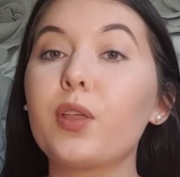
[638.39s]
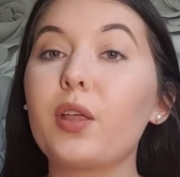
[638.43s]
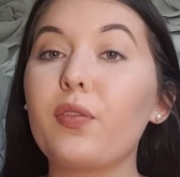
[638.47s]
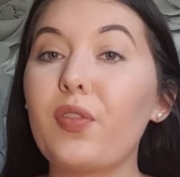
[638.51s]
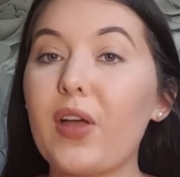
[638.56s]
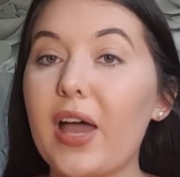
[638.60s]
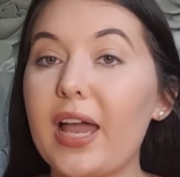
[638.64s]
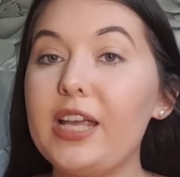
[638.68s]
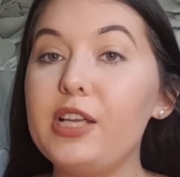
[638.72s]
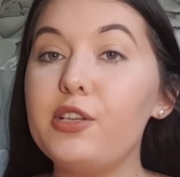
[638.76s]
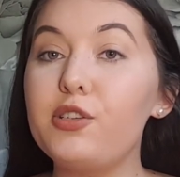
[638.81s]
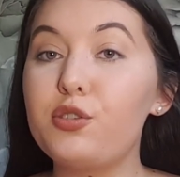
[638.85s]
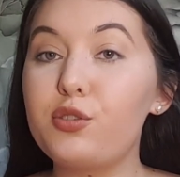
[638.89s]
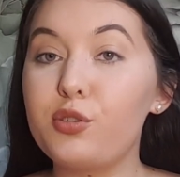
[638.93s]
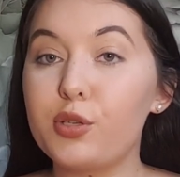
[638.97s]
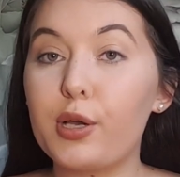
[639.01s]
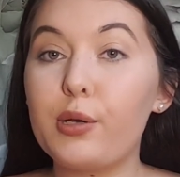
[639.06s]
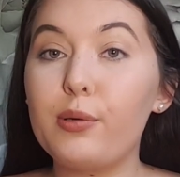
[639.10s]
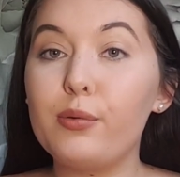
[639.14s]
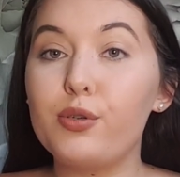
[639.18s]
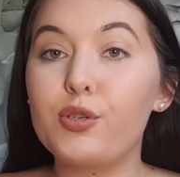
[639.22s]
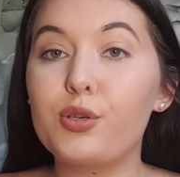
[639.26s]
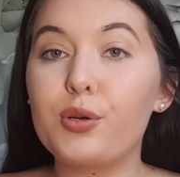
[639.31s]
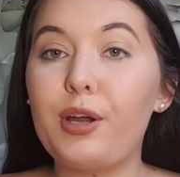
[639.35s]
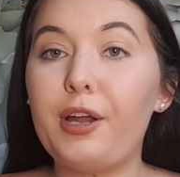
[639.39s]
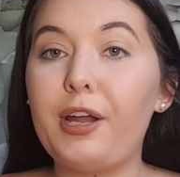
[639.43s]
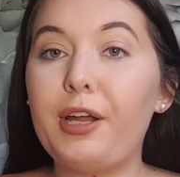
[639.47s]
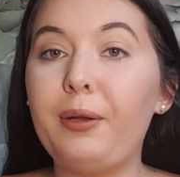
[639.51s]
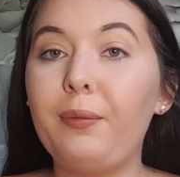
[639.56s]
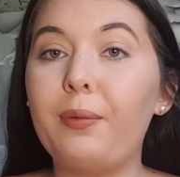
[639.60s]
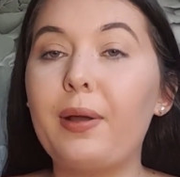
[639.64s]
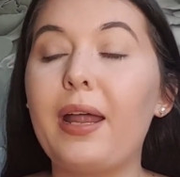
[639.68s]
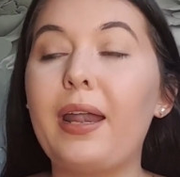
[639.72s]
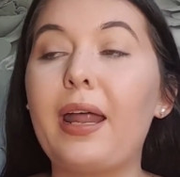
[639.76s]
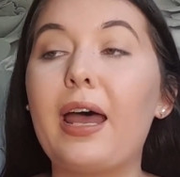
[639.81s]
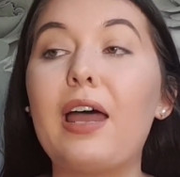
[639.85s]
That is so true,
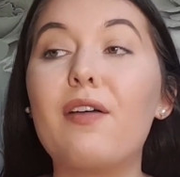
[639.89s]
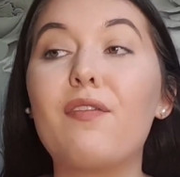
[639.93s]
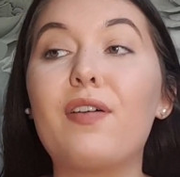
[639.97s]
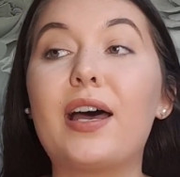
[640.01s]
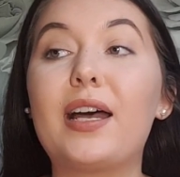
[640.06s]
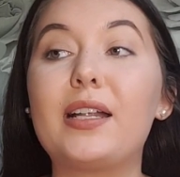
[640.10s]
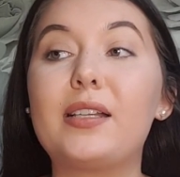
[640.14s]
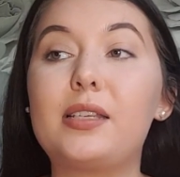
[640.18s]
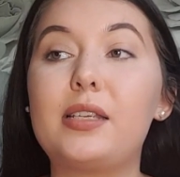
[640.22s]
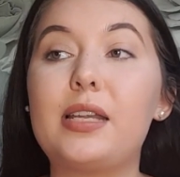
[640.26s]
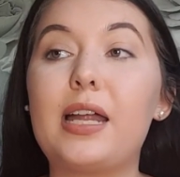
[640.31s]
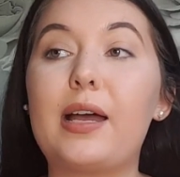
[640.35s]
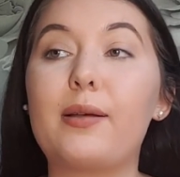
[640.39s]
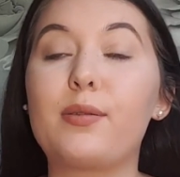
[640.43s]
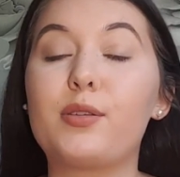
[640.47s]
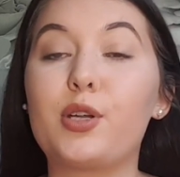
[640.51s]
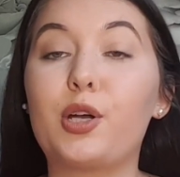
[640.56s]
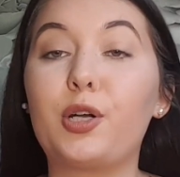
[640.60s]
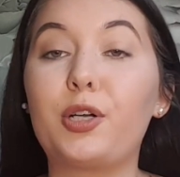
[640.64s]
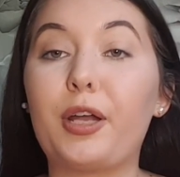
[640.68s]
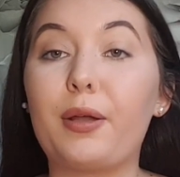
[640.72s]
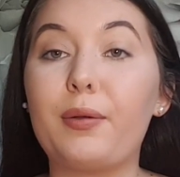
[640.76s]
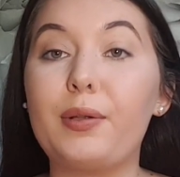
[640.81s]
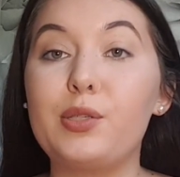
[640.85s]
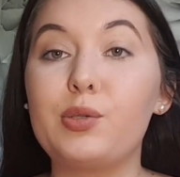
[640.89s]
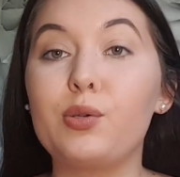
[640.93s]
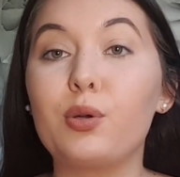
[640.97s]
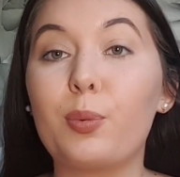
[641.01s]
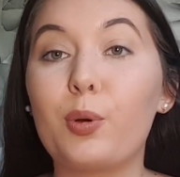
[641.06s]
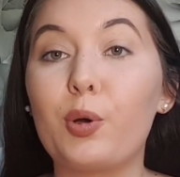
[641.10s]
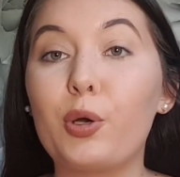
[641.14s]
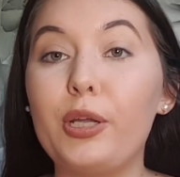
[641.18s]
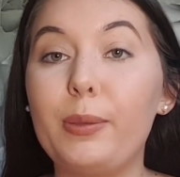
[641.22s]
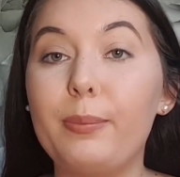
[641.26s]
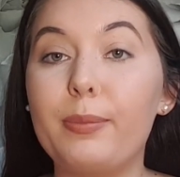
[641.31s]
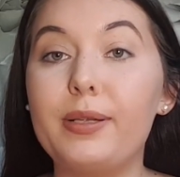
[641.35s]
and I've had to now start going to
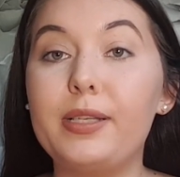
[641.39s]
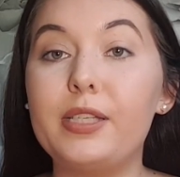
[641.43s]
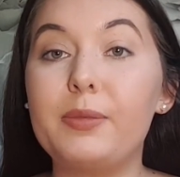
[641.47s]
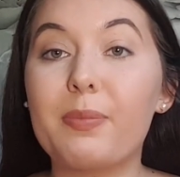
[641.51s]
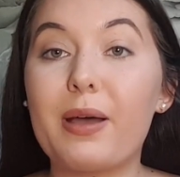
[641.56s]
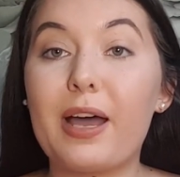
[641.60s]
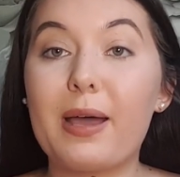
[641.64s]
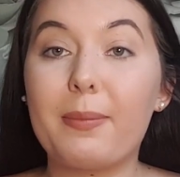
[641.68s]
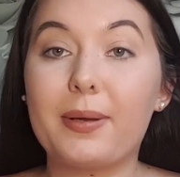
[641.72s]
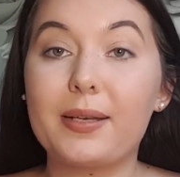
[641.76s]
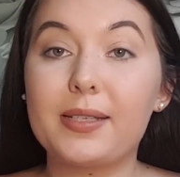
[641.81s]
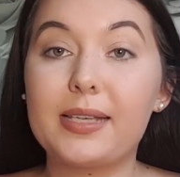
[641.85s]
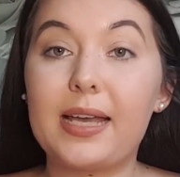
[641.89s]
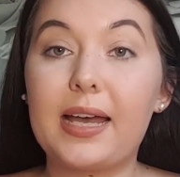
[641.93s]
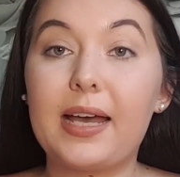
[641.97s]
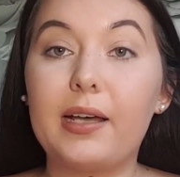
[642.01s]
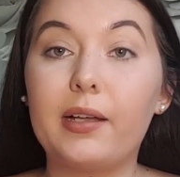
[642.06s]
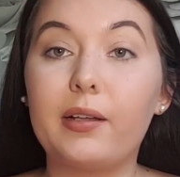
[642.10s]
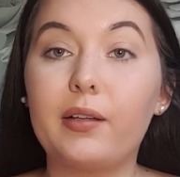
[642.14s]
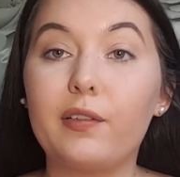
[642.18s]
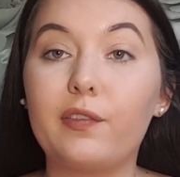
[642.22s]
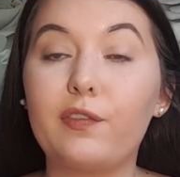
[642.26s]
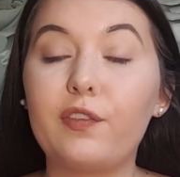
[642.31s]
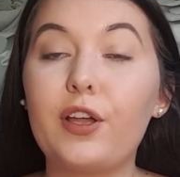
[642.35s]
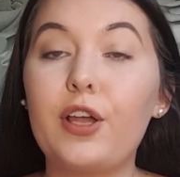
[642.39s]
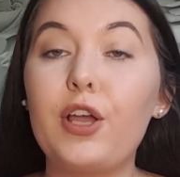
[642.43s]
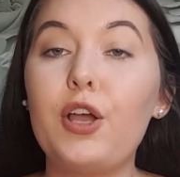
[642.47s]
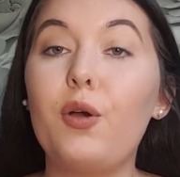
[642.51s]
appointments by myself,